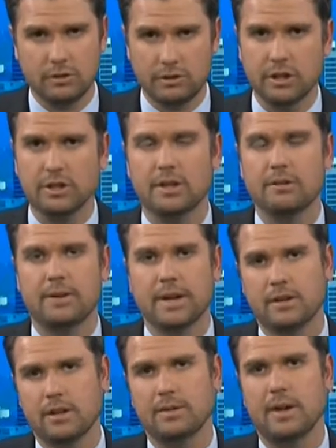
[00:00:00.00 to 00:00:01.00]
chilling
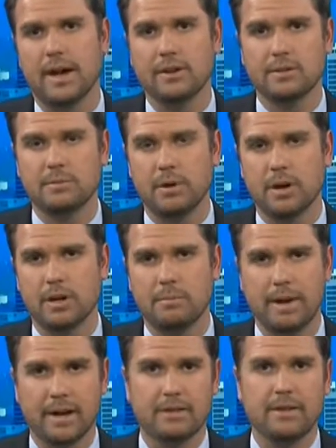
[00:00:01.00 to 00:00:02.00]
effect on the housing
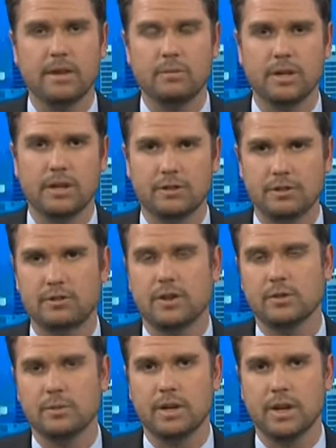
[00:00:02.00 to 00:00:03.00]
market back then when interest
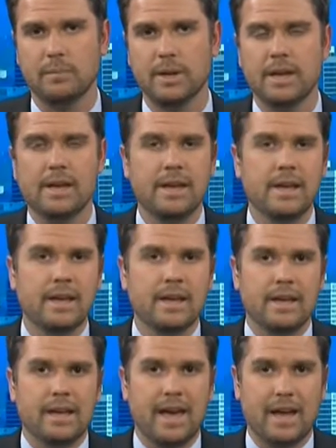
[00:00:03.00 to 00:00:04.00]
rates went up.
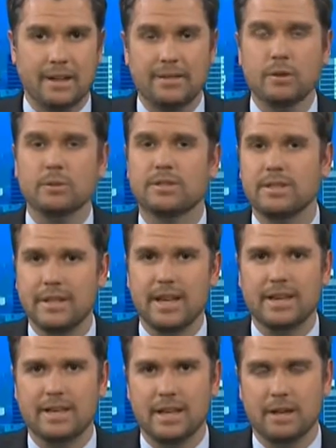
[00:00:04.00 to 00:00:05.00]
And I think we'll see
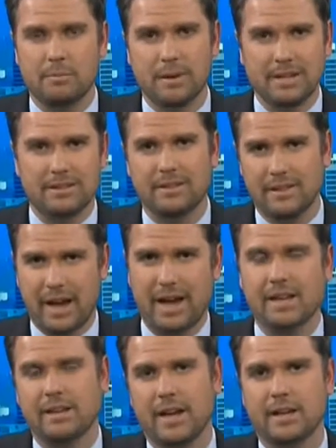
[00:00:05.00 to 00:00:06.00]
that again, but
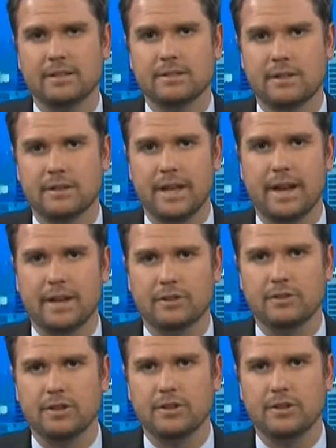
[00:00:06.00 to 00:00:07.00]
I consider that
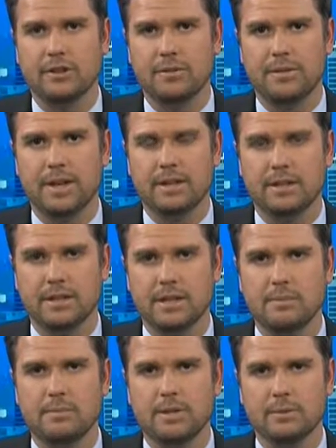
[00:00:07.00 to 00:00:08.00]
actually a good thing to
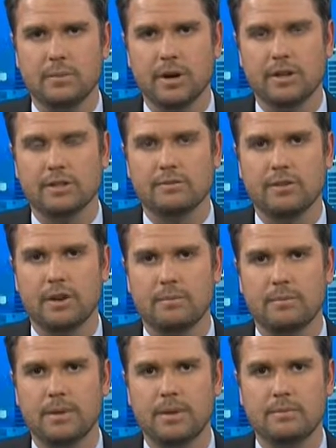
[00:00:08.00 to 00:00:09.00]
keep these markets
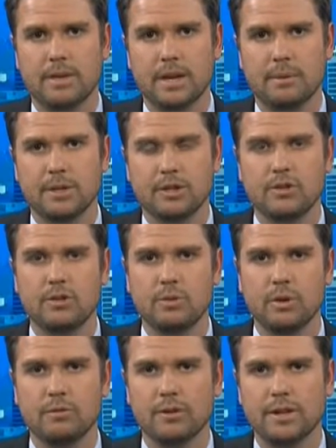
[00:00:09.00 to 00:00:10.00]
from becoming
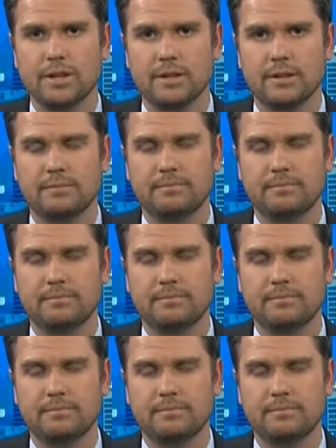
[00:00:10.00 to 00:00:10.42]
too overheated.